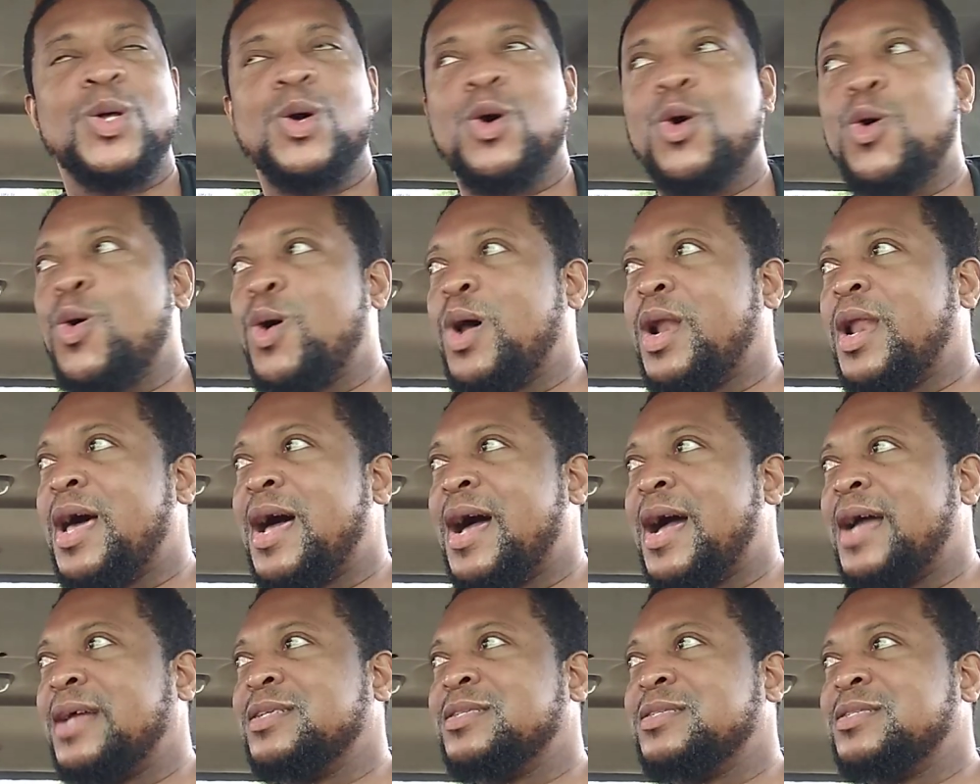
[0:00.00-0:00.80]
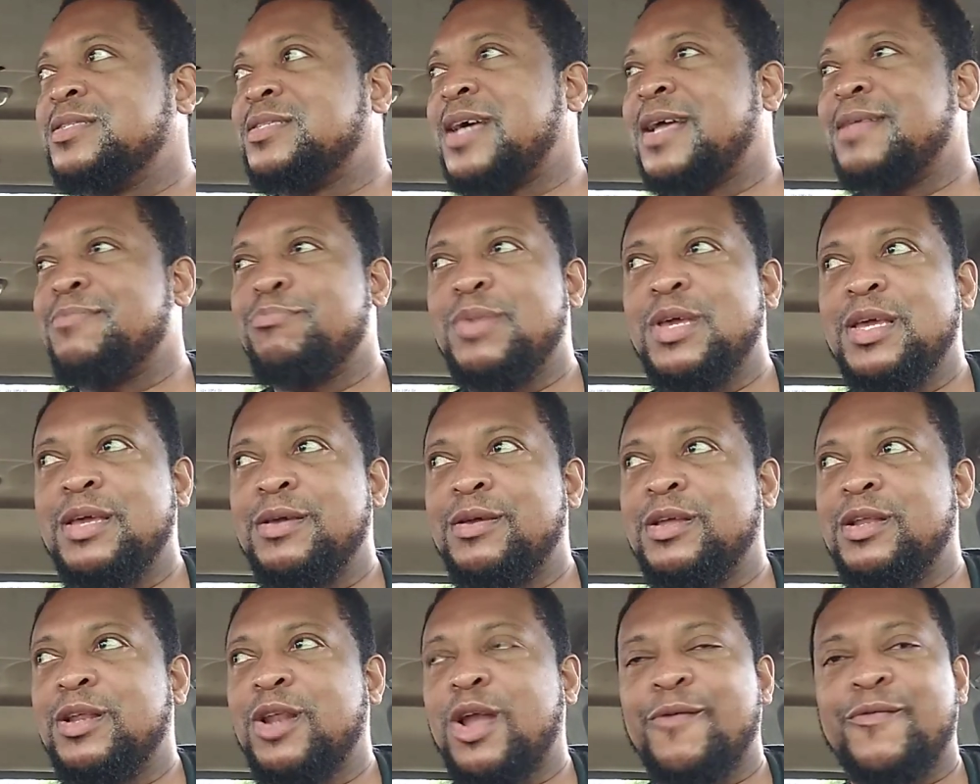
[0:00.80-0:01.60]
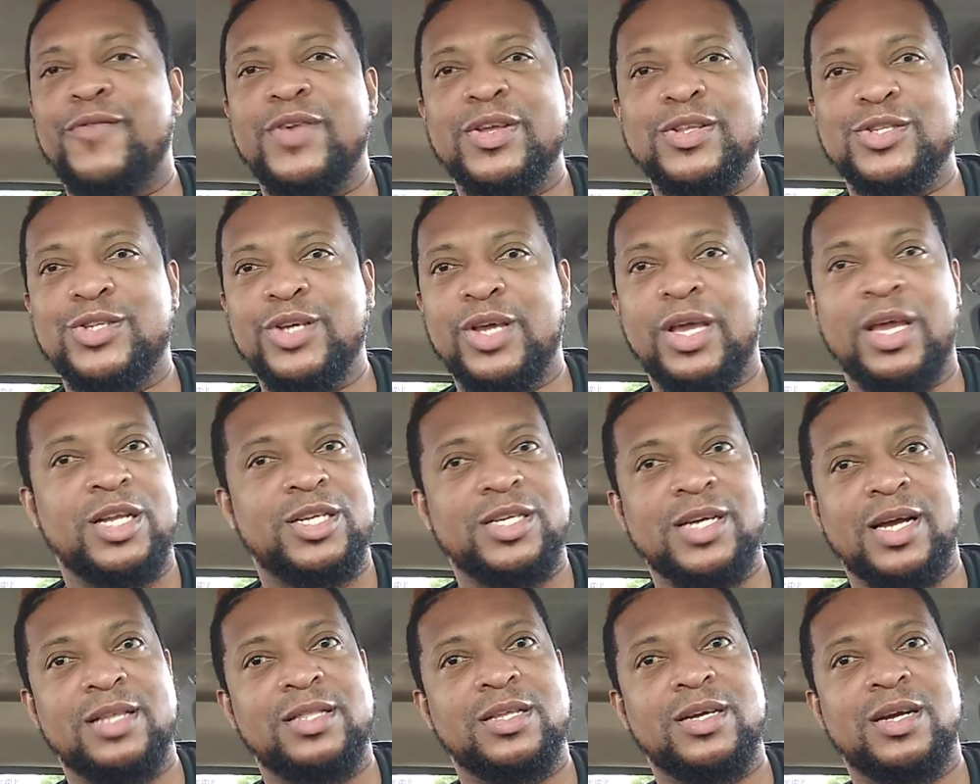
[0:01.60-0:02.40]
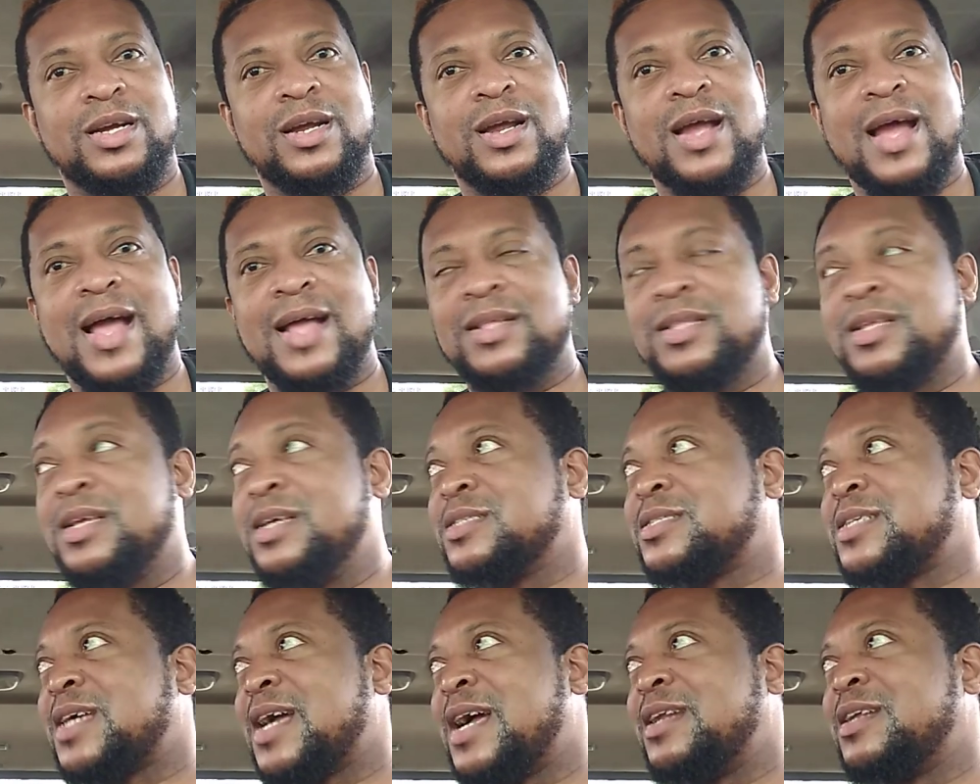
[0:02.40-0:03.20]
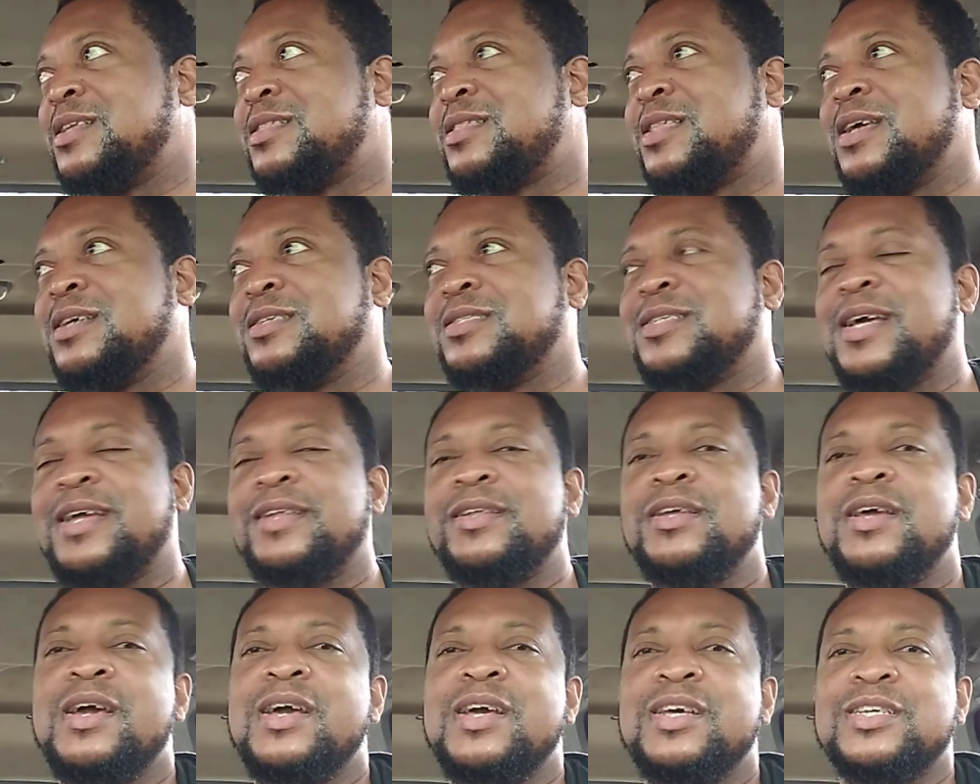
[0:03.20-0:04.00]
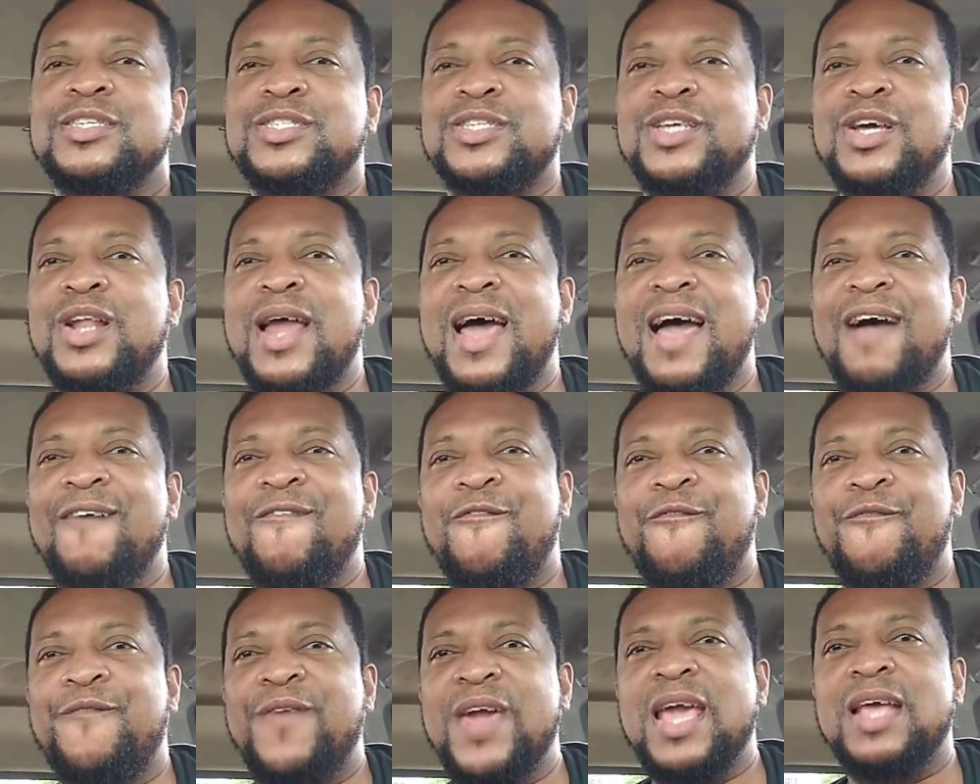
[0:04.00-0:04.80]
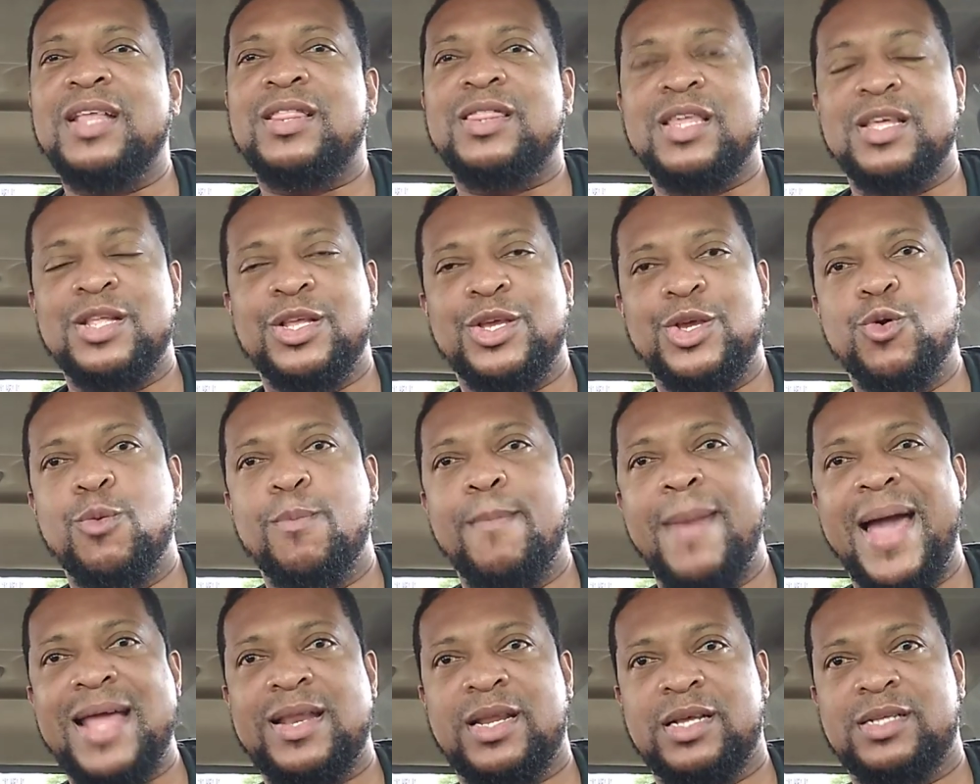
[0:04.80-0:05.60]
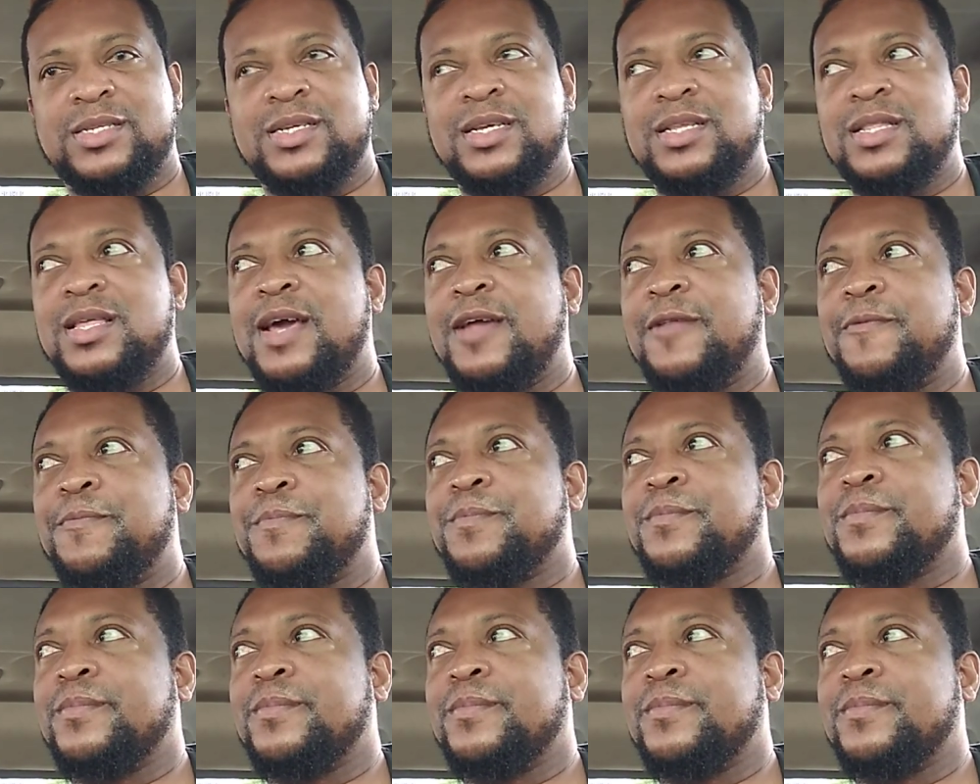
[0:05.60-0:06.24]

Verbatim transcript: hold hands and be loving to each other and these kind of things and still have faith in humanity then.